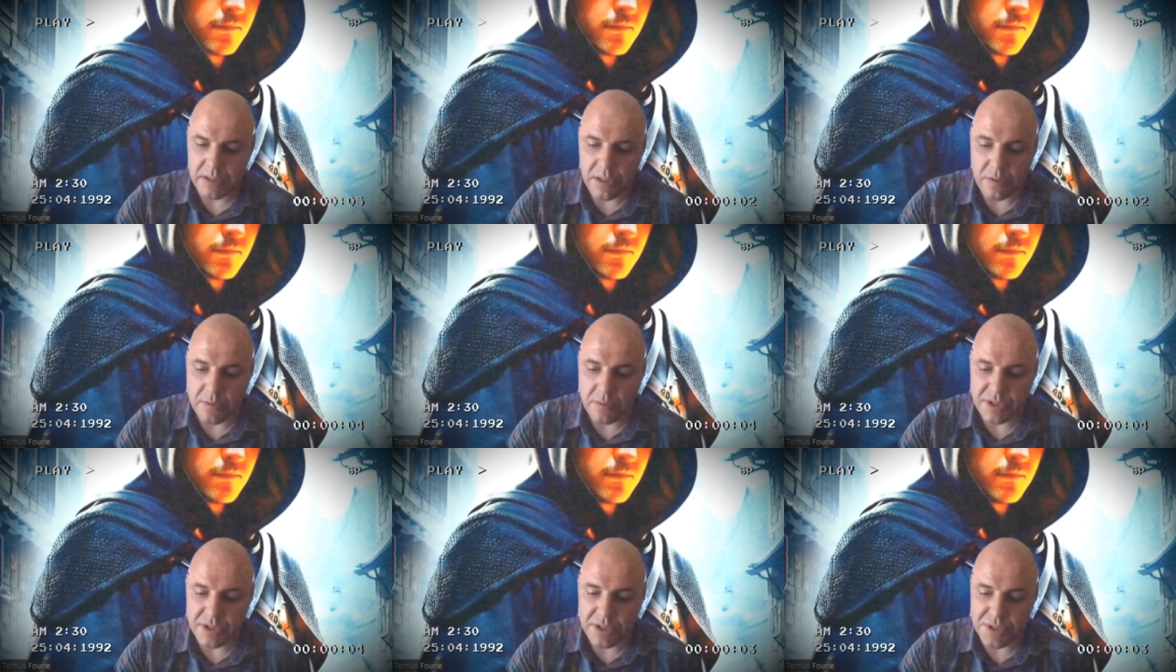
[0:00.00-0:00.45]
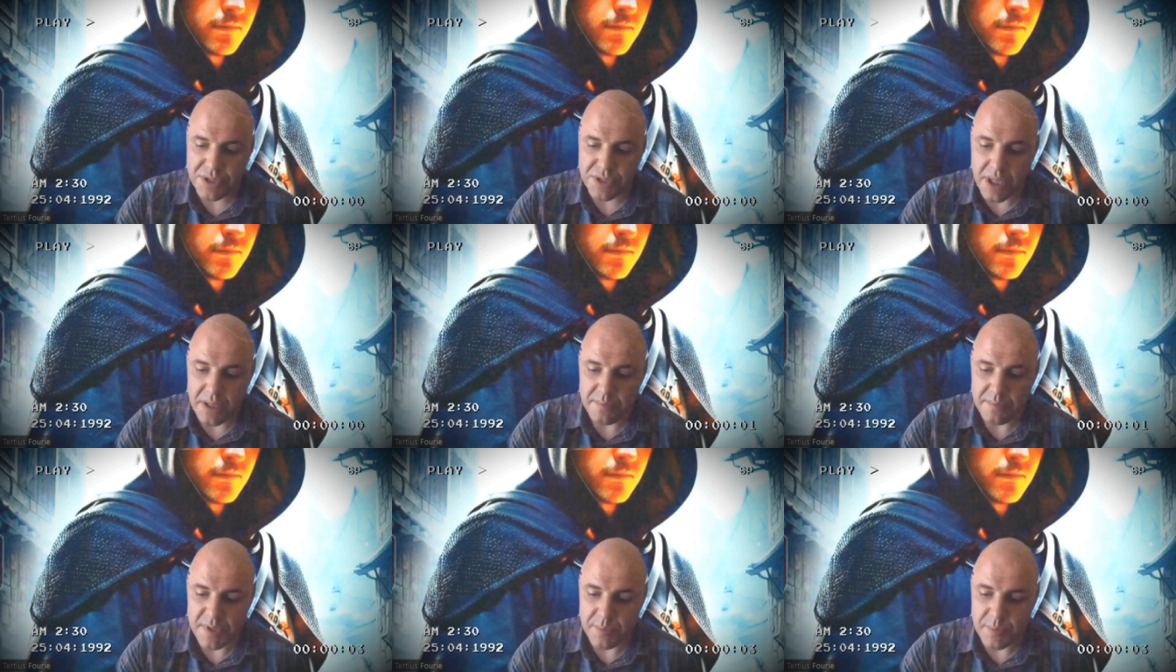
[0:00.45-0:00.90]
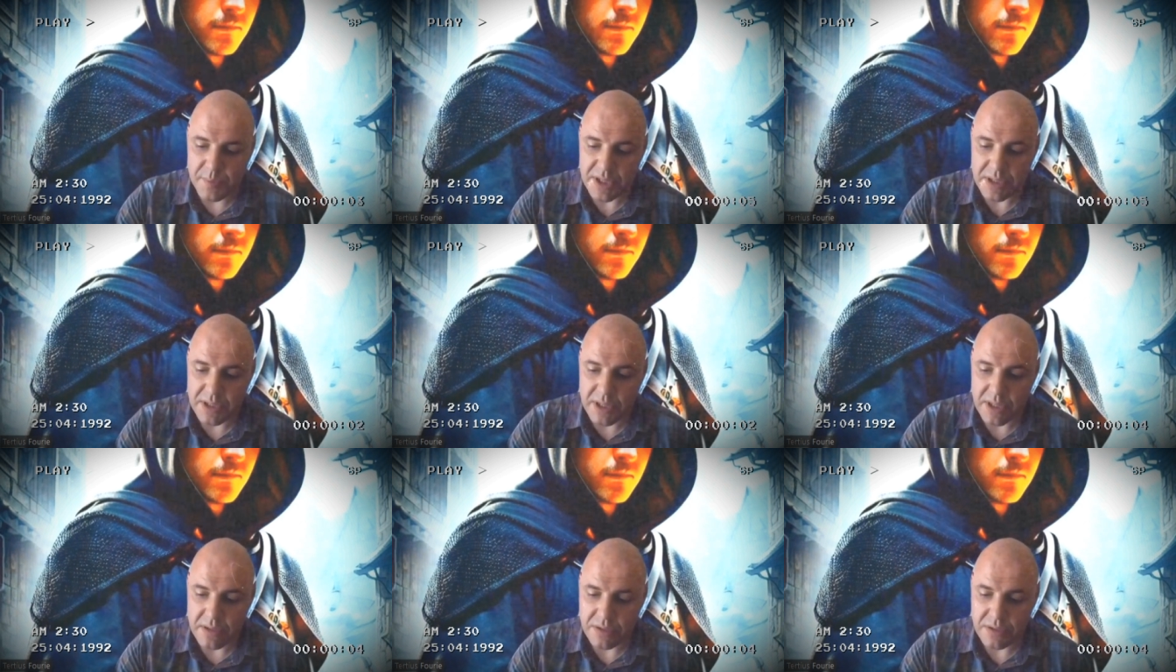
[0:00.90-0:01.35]
So it's James,
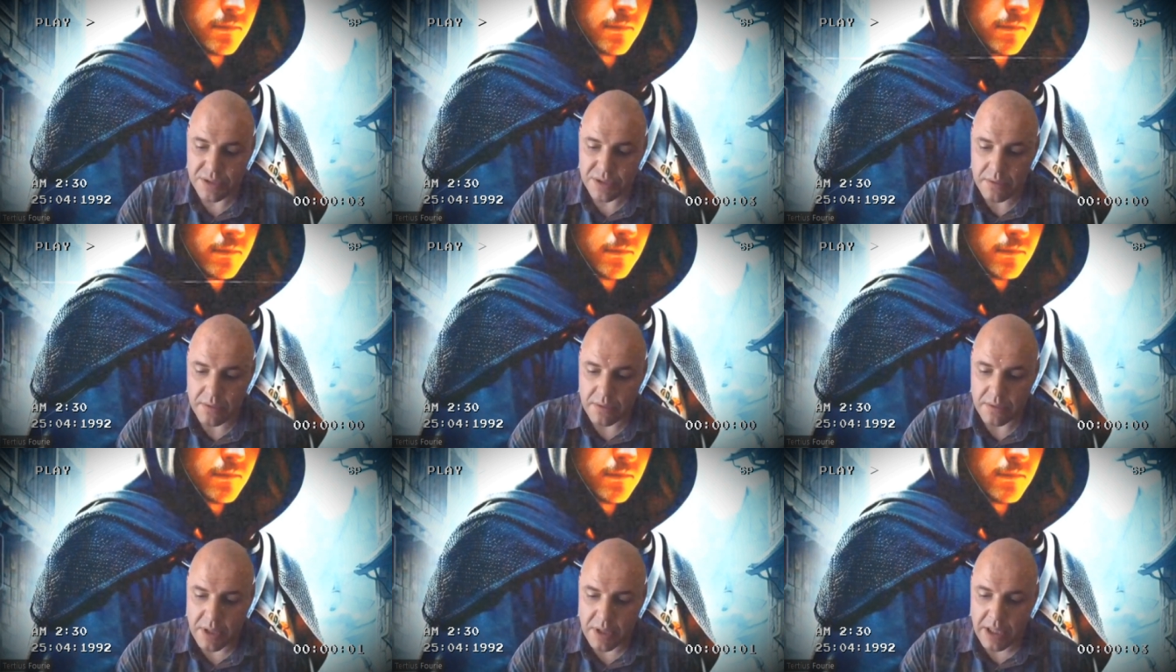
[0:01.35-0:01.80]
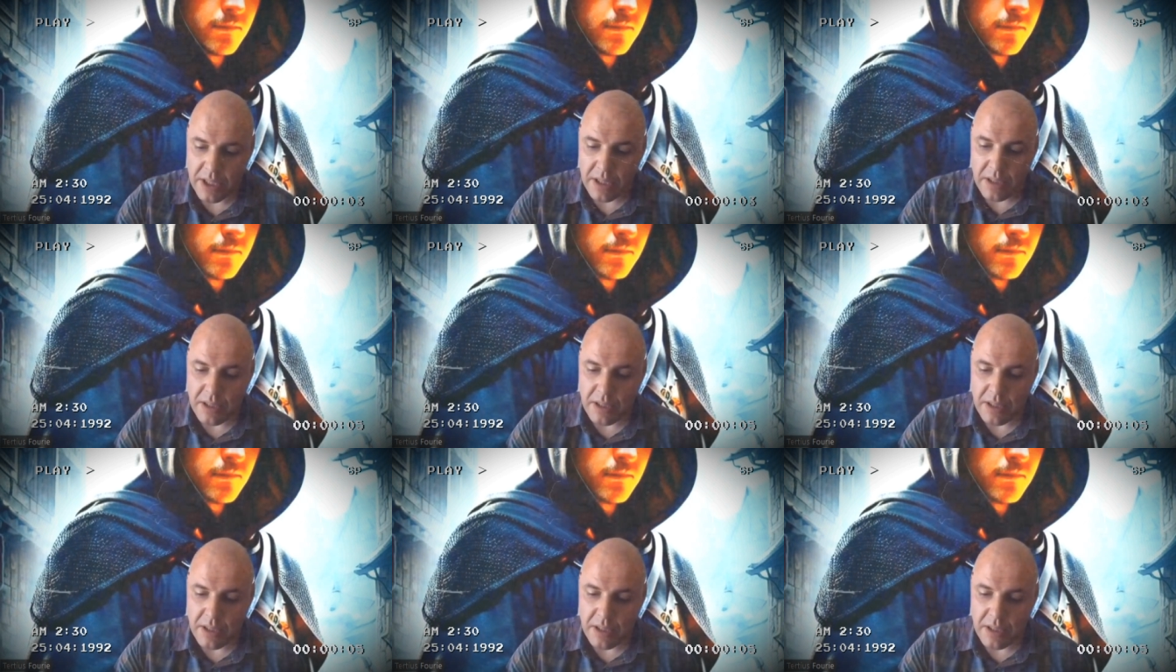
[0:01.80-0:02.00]
Peter, and John.